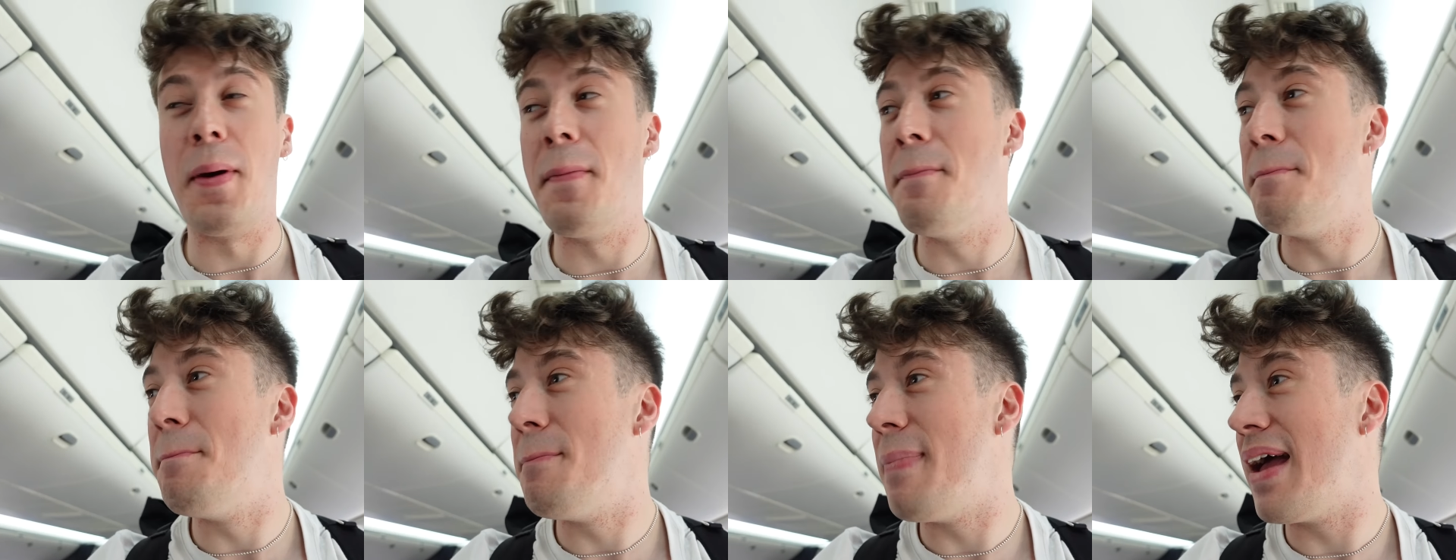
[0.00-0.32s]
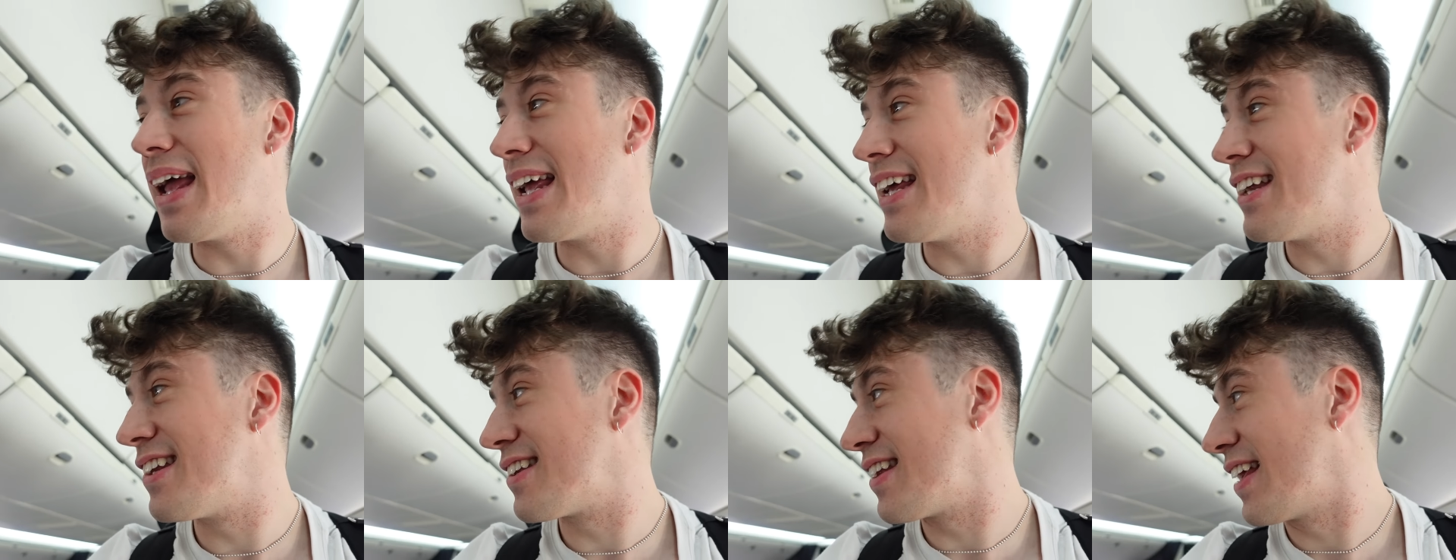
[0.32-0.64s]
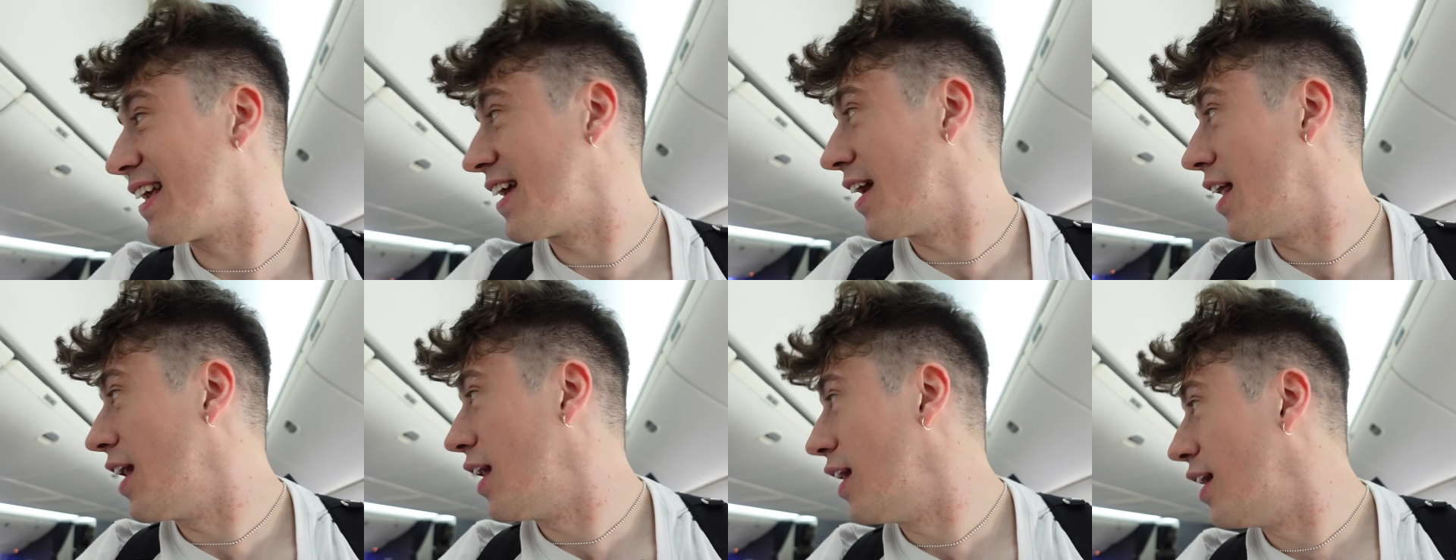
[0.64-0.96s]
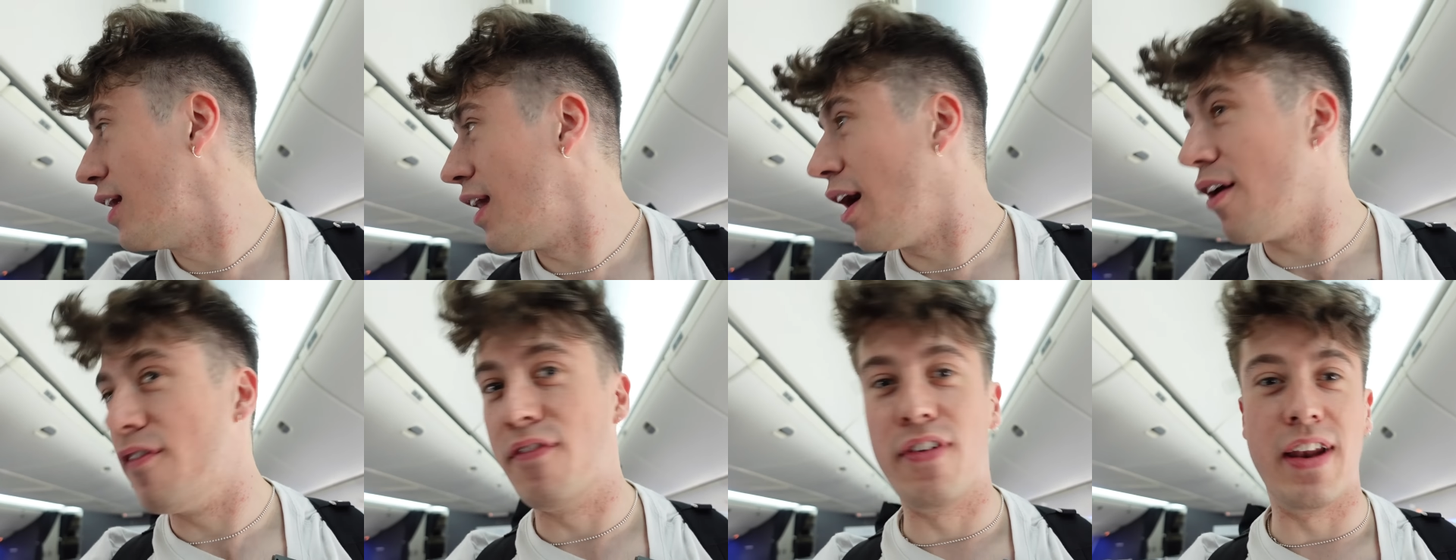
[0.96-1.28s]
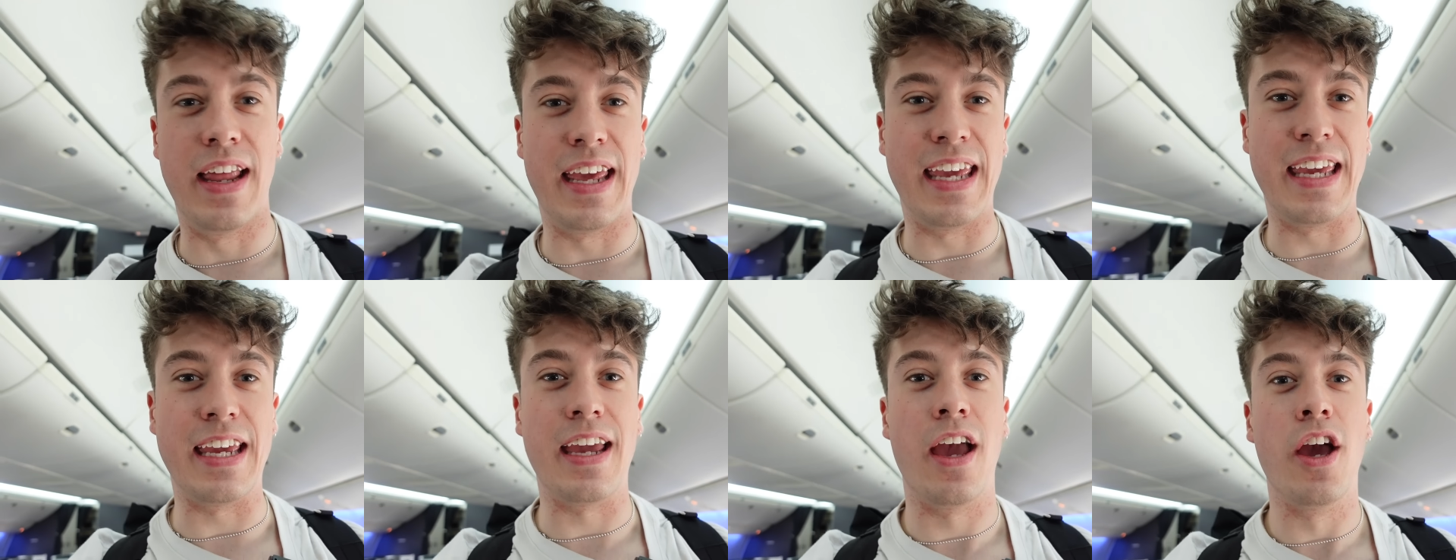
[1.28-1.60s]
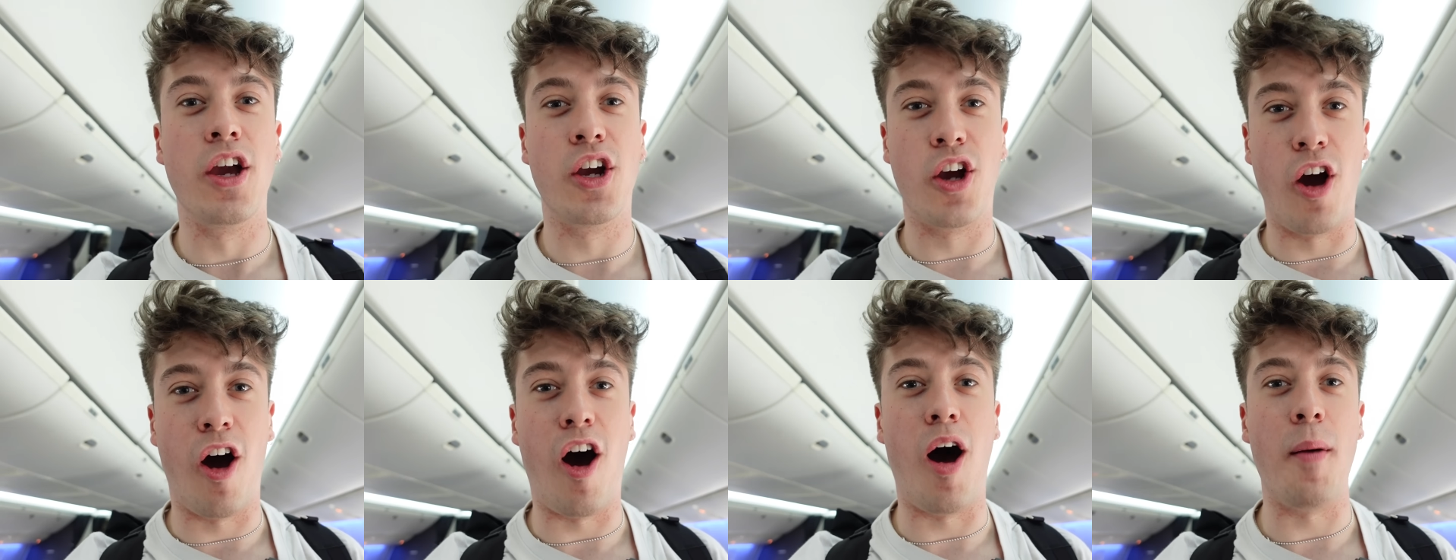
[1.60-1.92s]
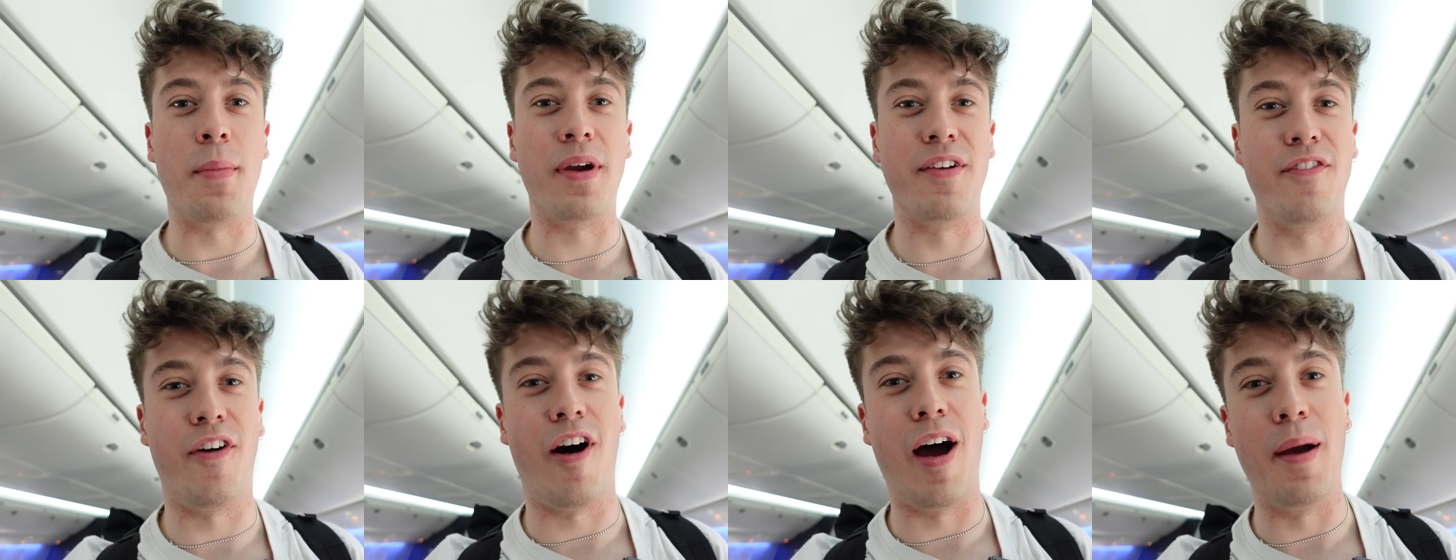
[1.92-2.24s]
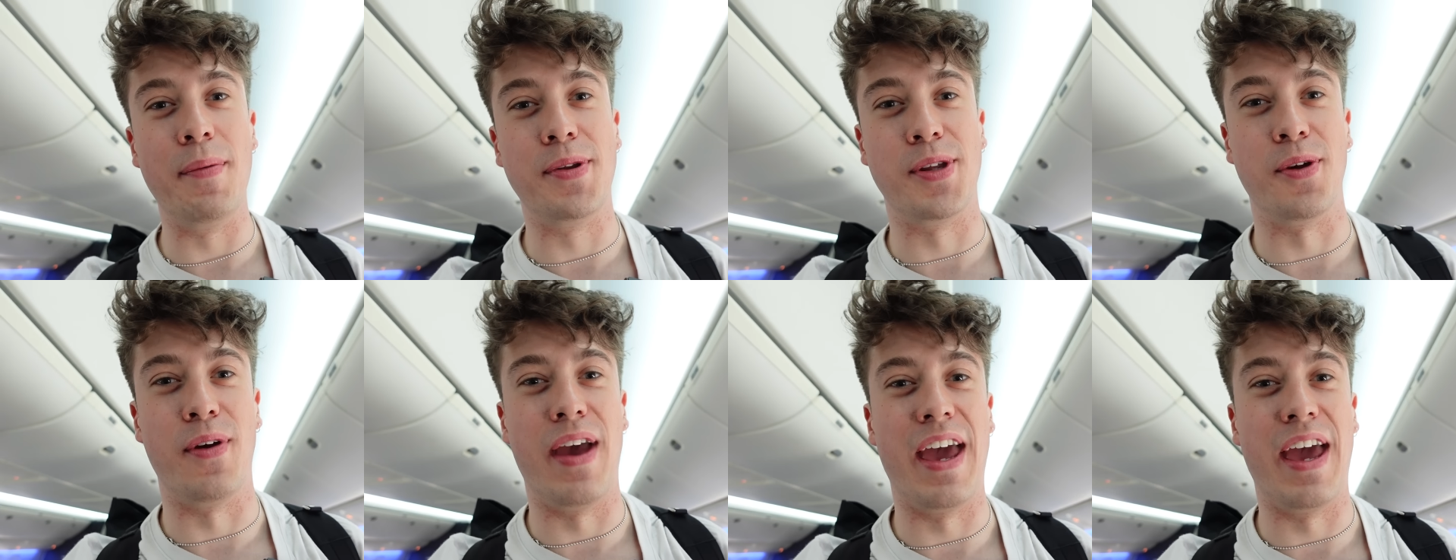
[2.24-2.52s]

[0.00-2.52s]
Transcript: an amazing, lovely, calming vibe